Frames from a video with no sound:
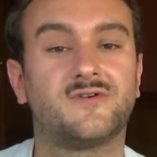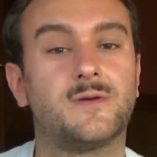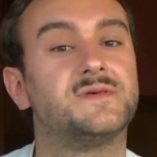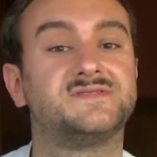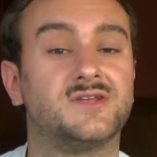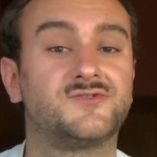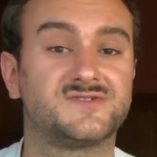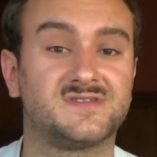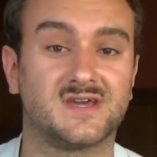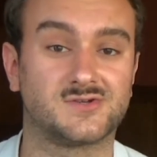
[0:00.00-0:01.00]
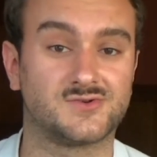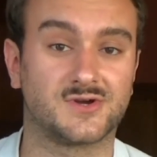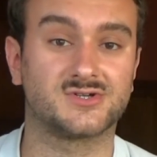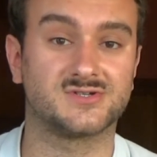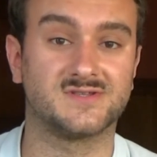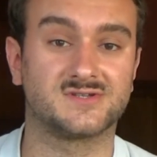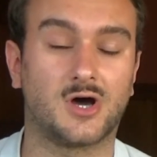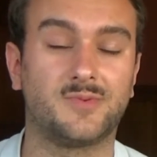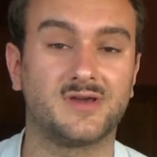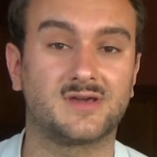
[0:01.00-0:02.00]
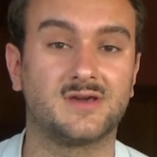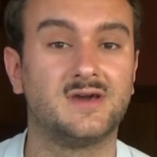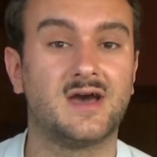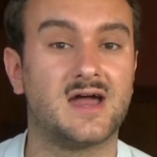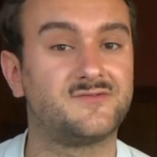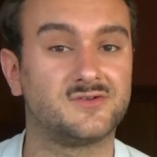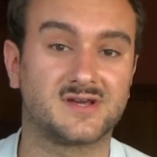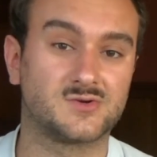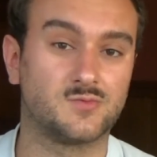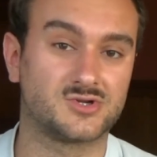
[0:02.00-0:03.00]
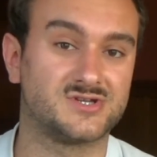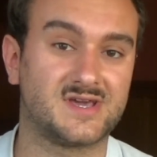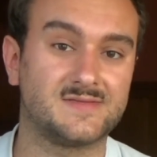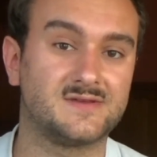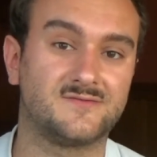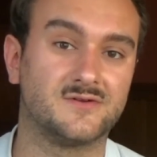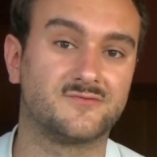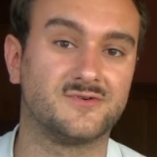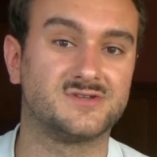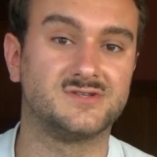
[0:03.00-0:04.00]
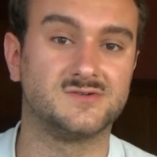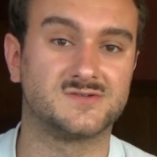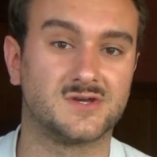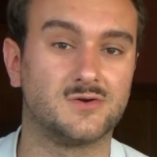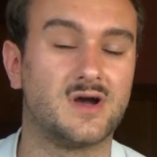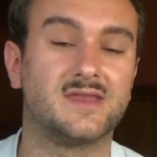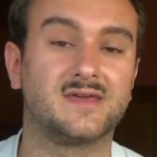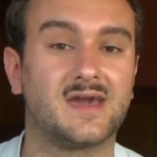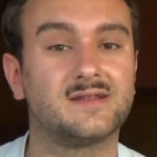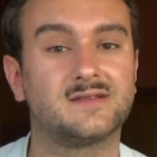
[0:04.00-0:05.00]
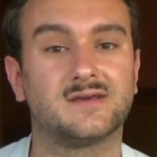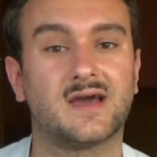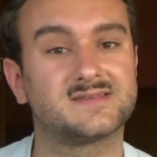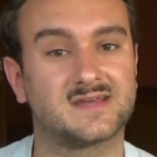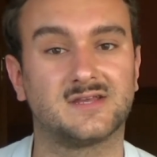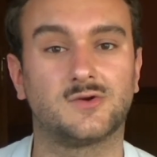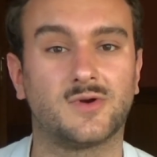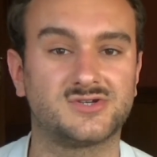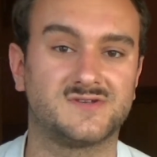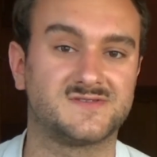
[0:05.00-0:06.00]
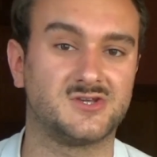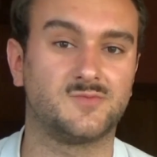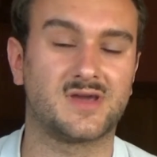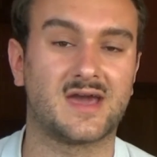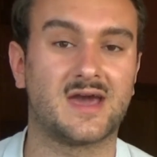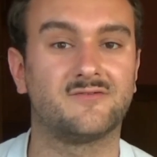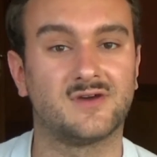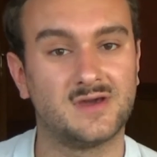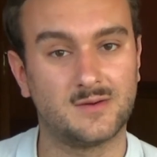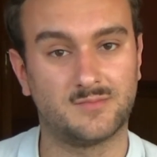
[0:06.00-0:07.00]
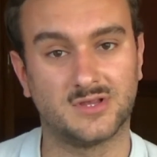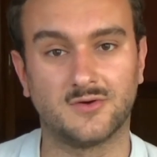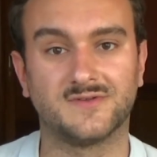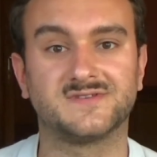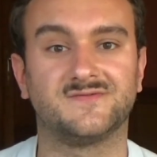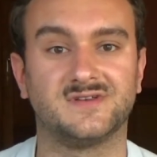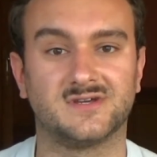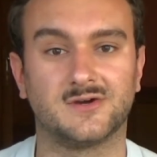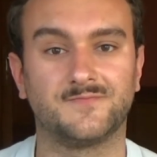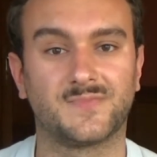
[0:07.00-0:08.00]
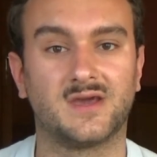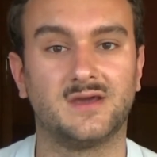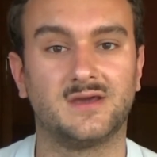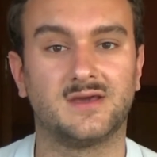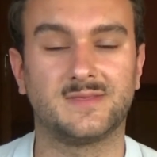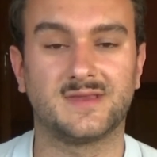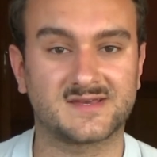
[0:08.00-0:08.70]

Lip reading: you found this an interesting introduction to the topic, and if you'd like to watch again, then feel free to do so. And again, ask any questions that you might have below this video. In the